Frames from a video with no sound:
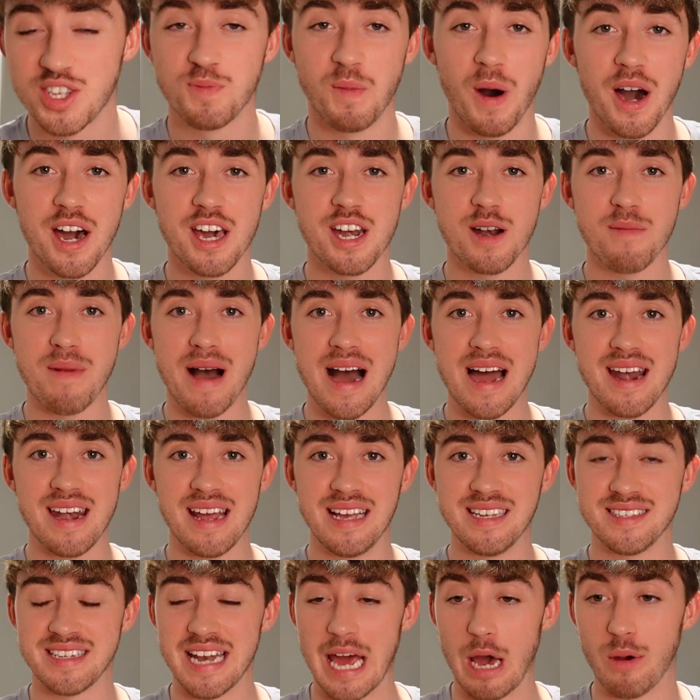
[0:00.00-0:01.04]
Spider-Man
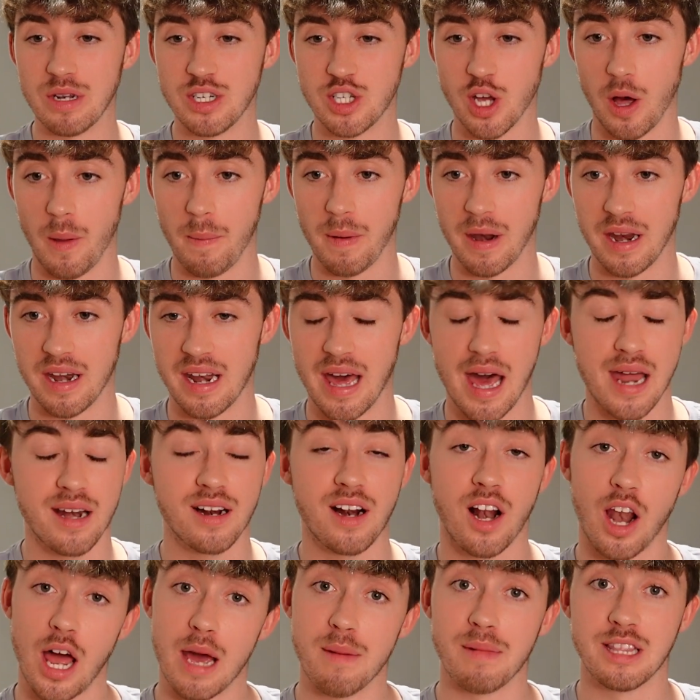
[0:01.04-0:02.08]
is now in Dublin and
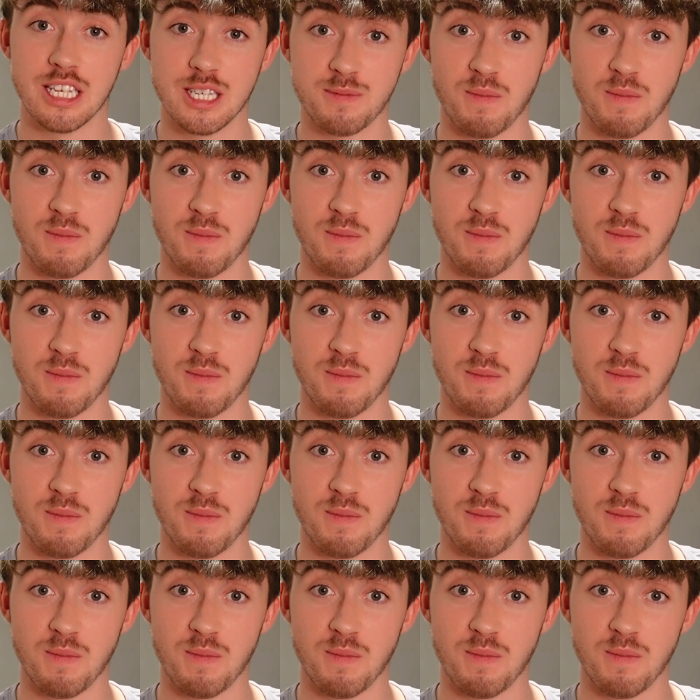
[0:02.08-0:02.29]
climbing the